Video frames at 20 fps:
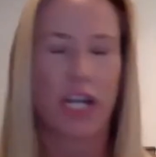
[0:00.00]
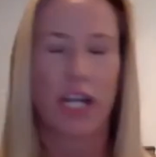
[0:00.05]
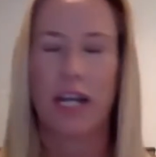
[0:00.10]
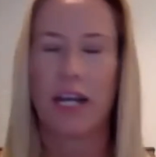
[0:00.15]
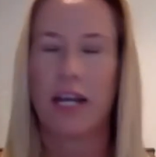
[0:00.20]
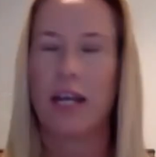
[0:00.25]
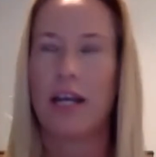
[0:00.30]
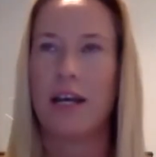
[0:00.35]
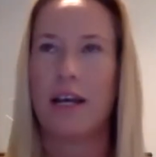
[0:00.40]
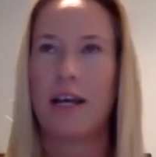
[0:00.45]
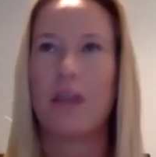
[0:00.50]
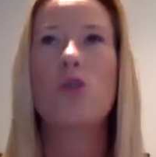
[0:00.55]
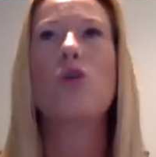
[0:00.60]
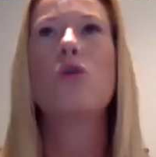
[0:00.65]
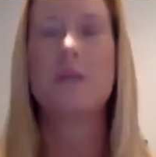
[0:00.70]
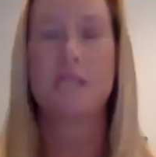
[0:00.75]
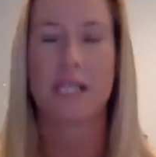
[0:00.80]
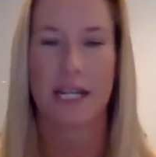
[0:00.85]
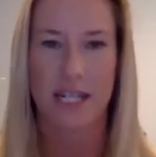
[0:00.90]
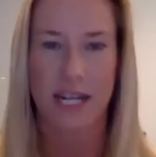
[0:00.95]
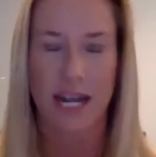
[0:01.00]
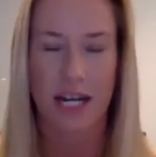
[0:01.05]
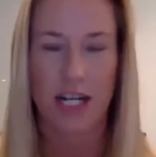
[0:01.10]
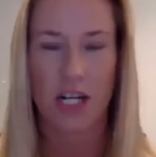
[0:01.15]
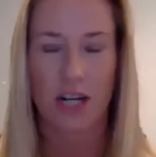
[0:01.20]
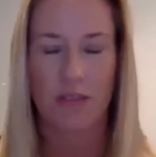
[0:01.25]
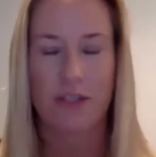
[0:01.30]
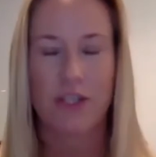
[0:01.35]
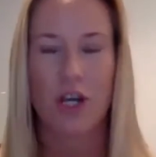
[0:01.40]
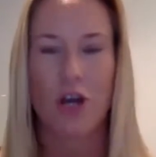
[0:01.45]
enormously challenging for
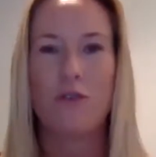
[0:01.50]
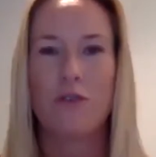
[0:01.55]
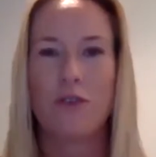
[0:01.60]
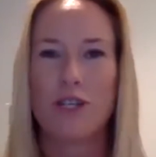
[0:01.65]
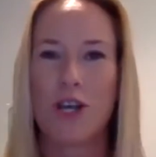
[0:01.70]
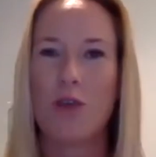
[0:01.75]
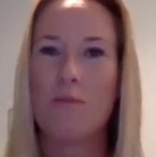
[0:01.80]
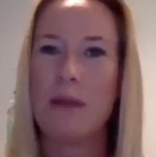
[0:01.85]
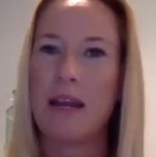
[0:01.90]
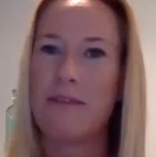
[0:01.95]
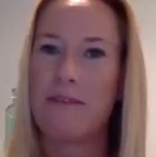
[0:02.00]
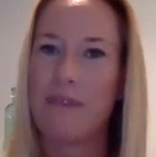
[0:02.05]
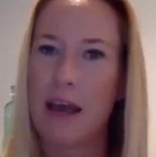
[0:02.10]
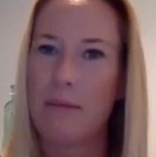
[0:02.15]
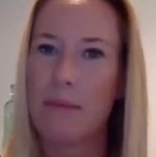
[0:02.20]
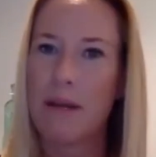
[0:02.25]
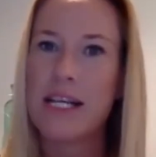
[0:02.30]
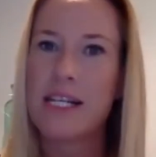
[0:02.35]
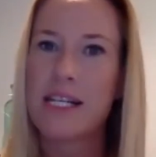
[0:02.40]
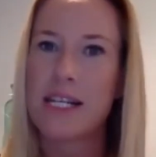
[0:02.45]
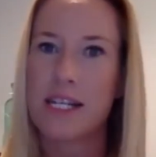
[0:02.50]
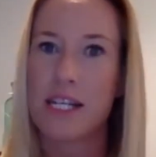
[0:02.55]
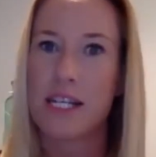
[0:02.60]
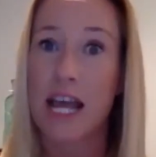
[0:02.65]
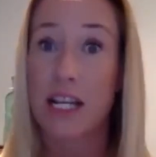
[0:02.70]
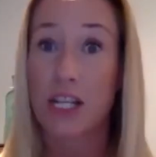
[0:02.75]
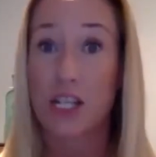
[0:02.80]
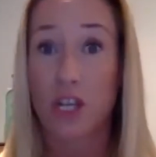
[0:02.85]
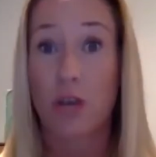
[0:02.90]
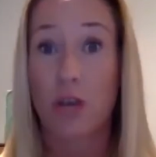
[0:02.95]
so many families
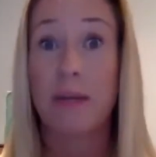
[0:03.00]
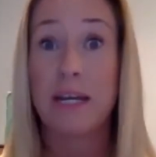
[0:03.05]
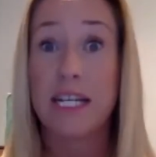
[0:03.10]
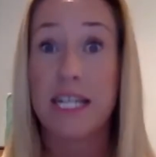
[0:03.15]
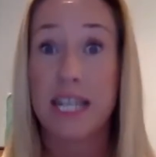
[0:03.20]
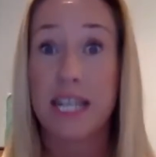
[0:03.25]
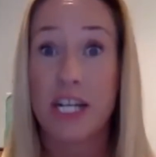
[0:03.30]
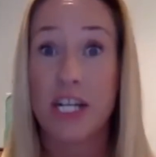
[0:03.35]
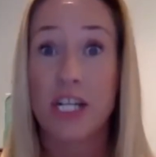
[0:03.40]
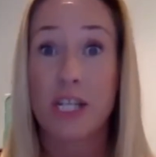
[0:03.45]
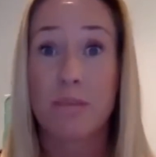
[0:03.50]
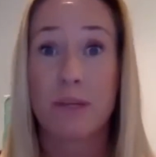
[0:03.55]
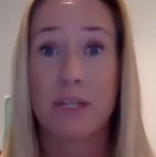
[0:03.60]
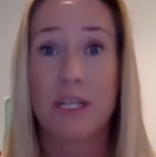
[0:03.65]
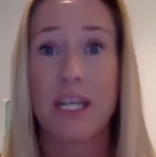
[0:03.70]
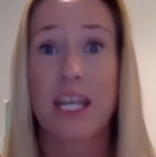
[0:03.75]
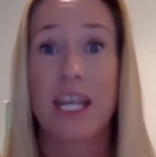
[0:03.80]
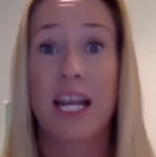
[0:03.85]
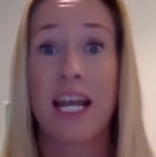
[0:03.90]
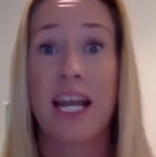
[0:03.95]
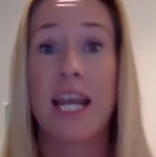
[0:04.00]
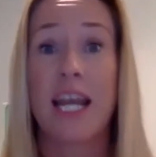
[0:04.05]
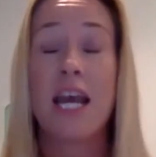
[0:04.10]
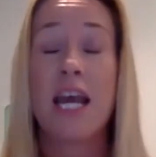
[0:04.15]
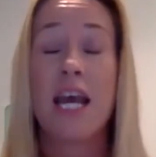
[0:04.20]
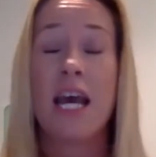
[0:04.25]
and so many teachers, particularly